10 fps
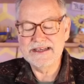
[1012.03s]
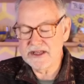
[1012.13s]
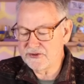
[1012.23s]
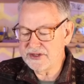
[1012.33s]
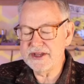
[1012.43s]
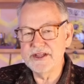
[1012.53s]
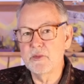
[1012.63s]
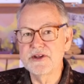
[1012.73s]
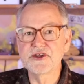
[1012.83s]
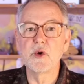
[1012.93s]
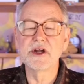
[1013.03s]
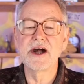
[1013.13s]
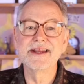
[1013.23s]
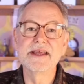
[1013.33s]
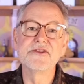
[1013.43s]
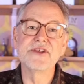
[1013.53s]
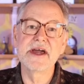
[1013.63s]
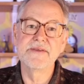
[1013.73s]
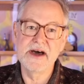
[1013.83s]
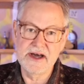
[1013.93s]
it doesn't tell you what's going on
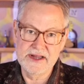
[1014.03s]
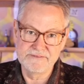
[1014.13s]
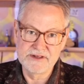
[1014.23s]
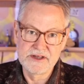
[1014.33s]
inside the hive.